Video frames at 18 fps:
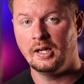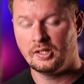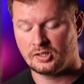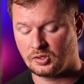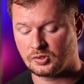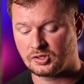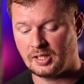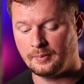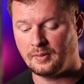
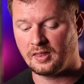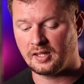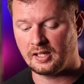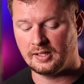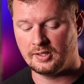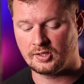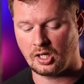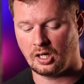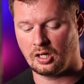So some of
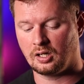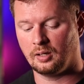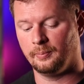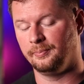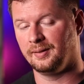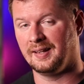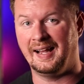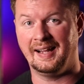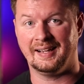these are
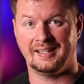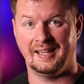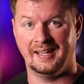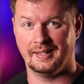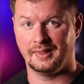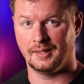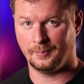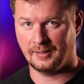Blackhead.